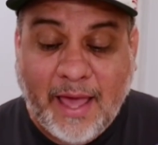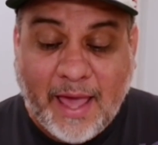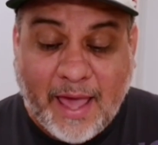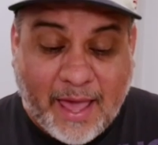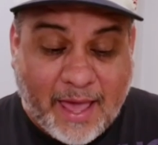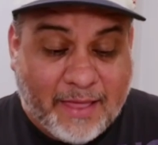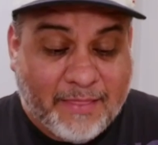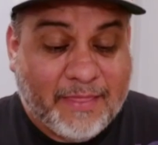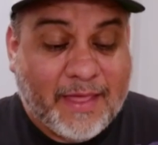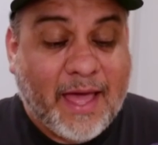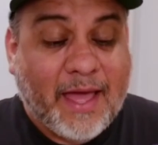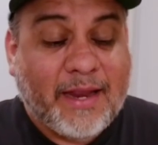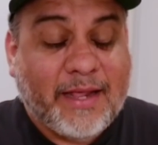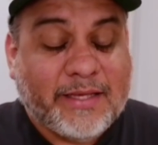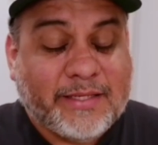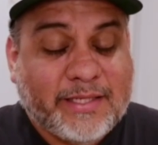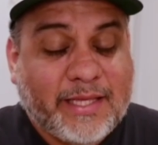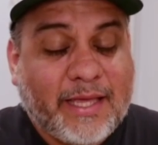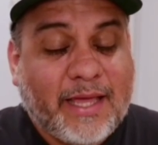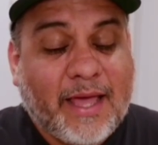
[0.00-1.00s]
And that
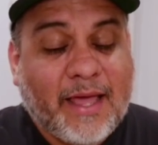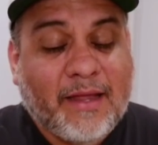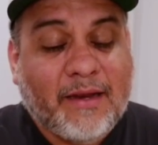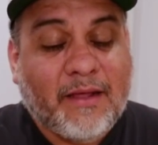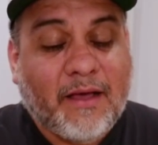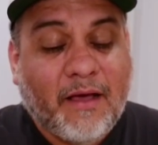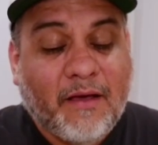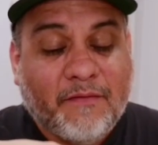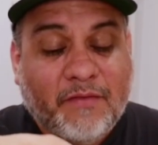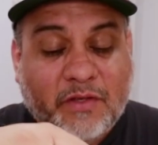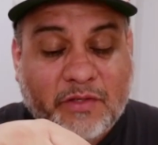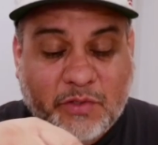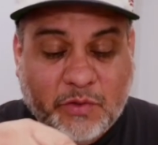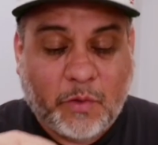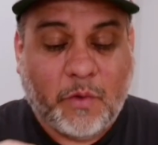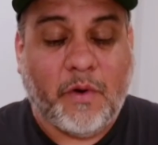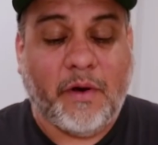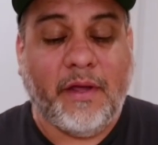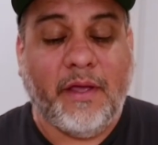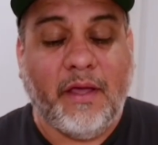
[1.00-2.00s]
is the end of the
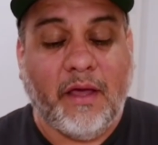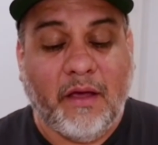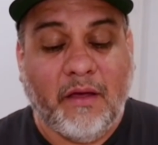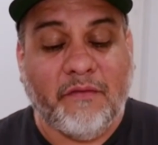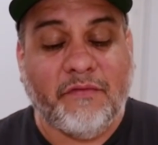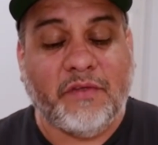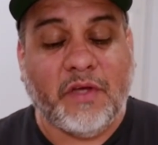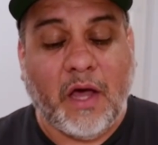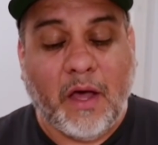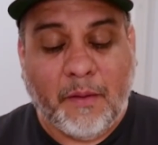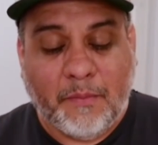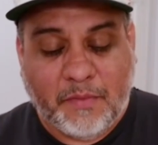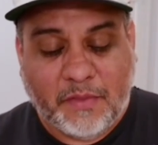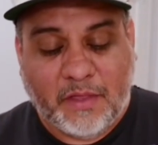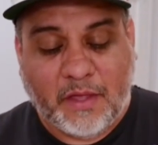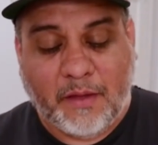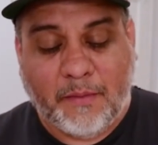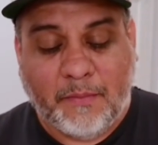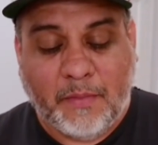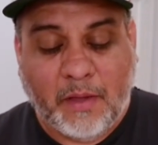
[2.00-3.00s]
story of Tom
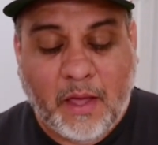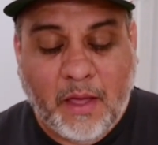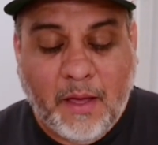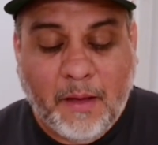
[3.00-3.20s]
Thumb.